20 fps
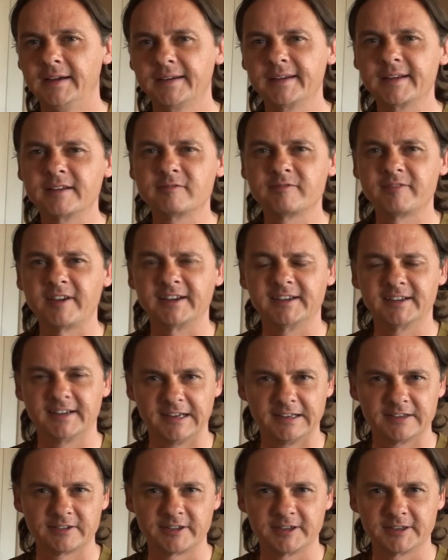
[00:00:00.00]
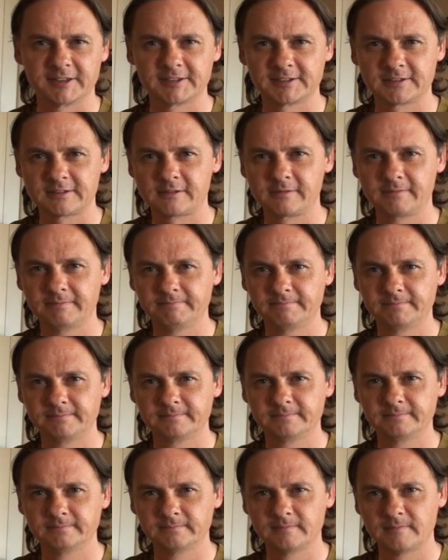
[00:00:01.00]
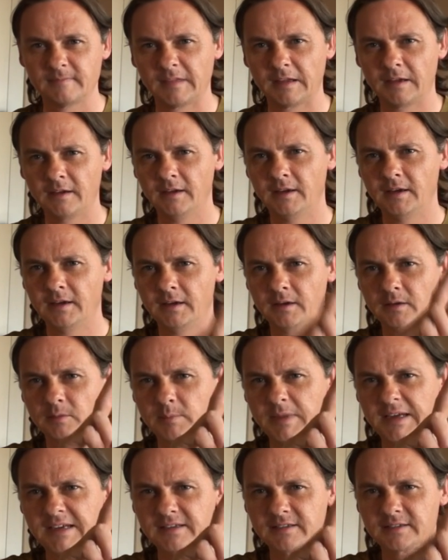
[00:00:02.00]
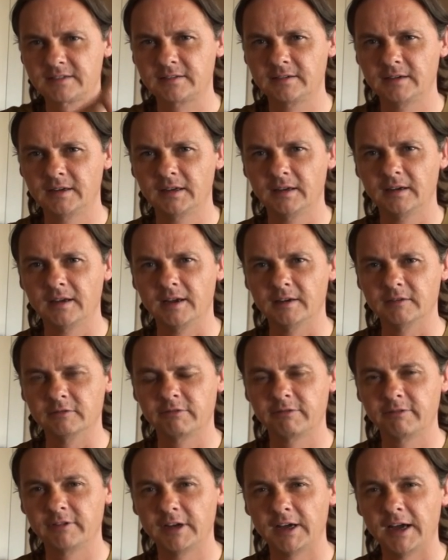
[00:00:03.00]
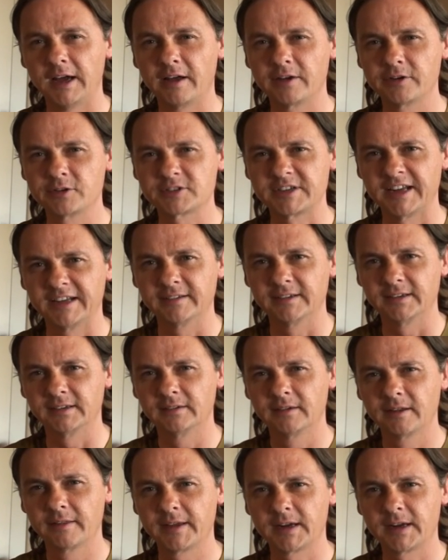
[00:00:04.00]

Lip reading: can fight against this. Peace, love, understanding.